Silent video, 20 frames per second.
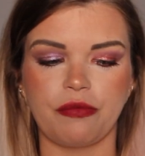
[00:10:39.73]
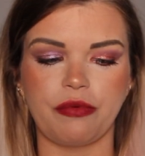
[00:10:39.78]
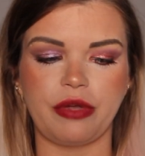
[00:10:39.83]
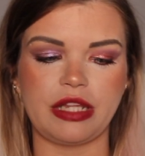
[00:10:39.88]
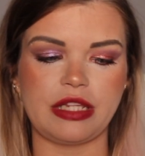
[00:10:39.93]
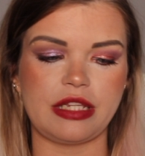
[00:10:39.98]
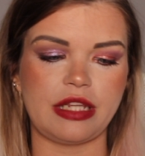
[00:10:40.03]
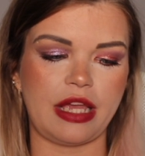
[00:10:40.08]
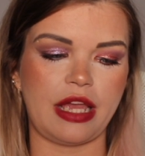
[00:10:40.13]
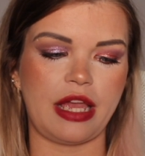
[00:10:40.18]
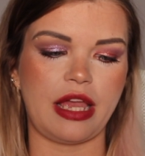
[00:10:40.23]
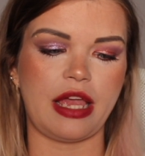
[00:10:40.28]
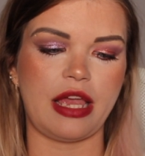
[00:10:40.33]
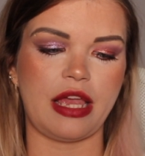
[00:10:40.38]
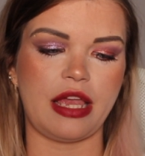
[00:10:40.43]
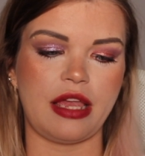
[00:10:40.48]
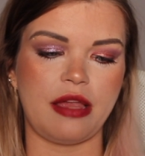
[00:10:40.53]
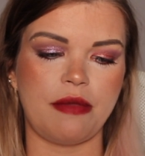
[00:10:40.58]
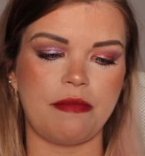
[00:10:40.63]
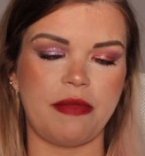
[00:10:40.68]
With
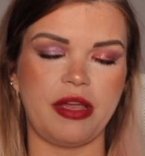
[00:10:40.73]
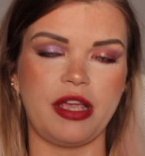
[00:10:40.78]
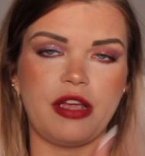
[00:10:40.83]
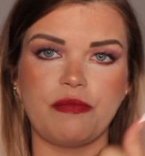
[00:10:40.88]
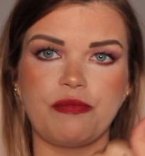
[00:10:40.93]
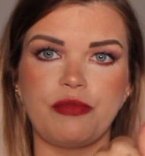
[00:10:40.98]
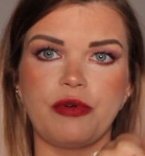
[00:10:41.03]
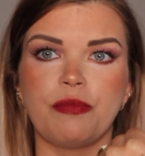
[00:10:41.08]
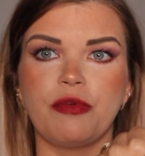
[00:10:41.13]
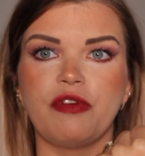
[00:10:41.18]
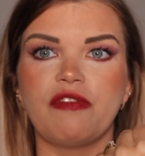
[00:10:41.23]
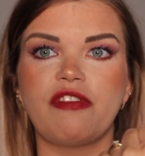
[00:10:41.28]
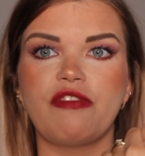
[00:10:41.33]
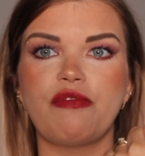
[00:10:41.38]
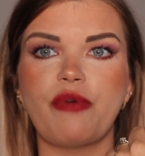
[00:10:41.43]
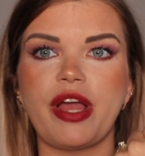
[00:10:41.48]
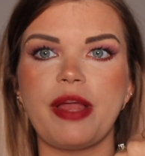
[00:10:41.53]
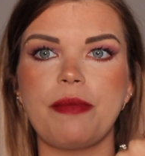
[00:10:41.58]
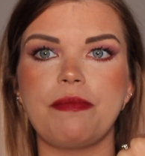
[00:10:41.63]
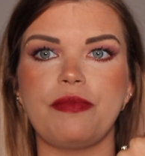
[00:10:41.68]
a makeup remover
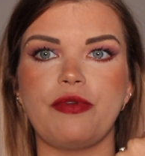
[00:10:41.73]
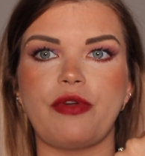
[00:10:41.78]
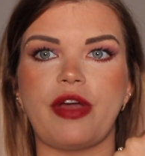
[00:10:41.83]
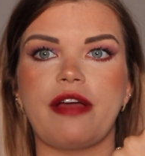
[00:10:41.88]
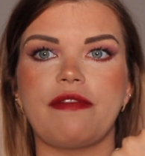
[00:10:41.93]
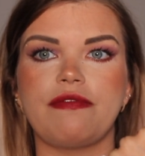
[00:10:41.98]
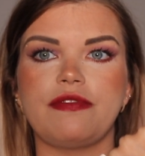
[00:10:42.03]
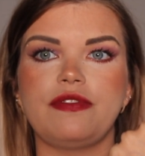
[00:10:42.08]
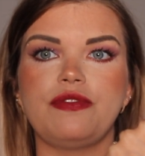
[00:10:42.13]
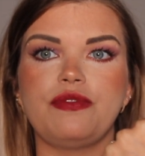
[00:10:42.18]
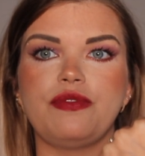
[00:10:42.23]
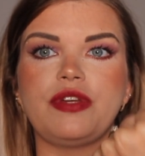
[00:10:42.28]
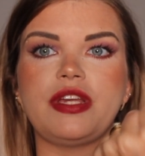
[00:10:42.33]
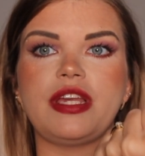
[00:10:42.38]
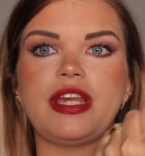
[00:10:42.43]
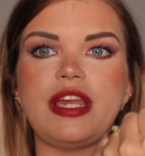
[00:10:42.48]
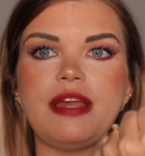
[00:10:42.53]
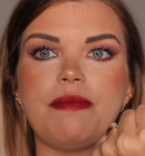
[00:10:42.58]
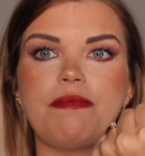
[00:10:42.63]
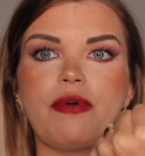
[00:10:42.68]
wipe, you have to
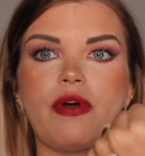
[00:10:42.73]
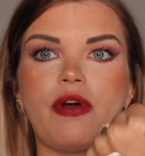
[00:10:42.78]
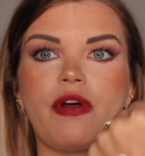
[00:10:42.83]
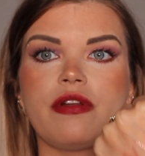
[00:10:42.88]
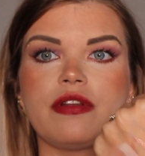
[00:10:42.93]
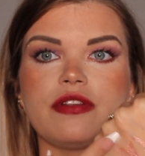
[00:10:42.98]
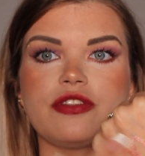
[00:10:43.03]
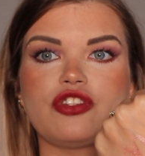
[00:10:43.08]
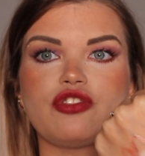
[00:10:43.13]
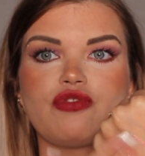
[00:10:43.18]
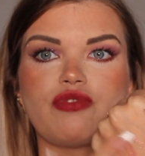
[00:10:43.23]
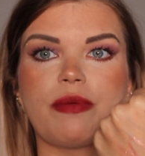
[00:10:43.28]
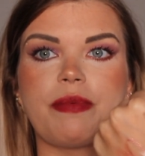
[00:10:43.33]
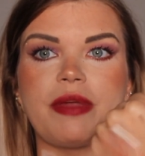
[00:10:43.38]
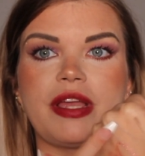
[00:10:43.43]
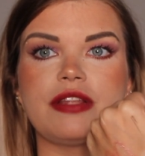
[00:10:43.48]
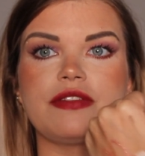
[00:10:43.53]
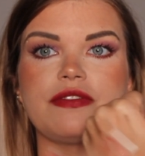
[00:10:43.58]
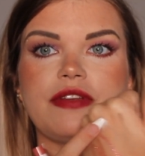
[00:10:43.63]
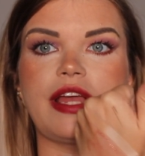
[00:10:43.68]
keep on
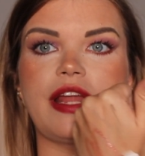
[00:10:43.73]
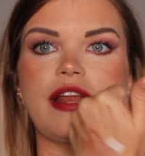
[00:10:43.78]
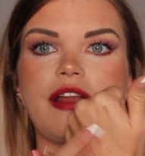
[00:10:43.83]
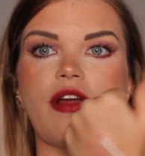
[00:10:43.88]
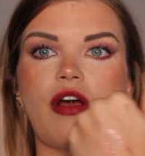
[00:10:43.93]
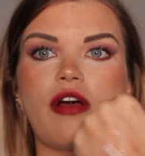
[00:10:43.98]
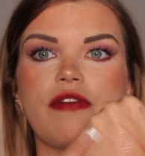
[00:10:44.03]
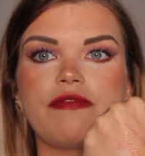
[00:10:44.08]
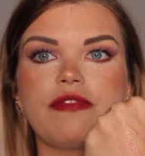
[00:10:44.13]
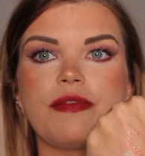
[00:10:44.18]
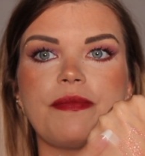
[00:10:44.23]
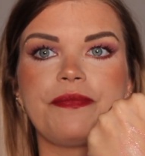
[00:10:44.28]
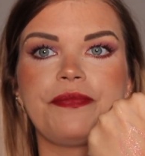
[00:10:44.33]
scrubbing to get it off.